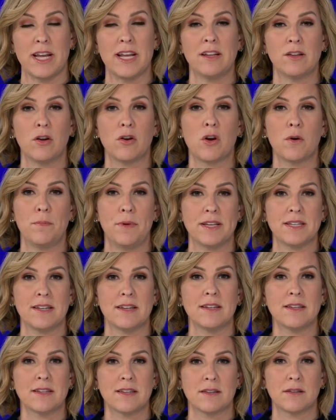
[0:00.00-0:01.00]
A local
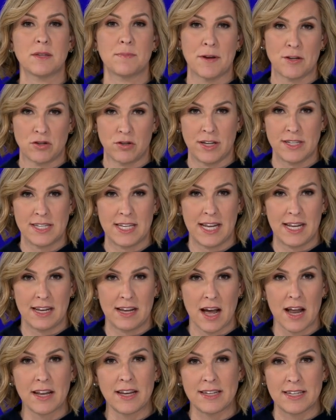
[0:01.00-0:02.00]
business specializing in
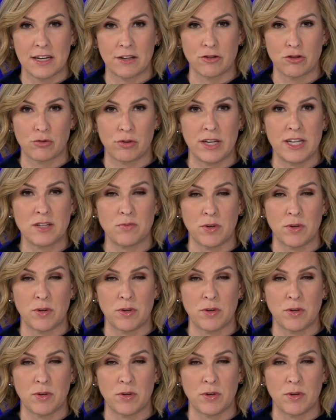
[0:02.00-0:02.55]
cutting down trees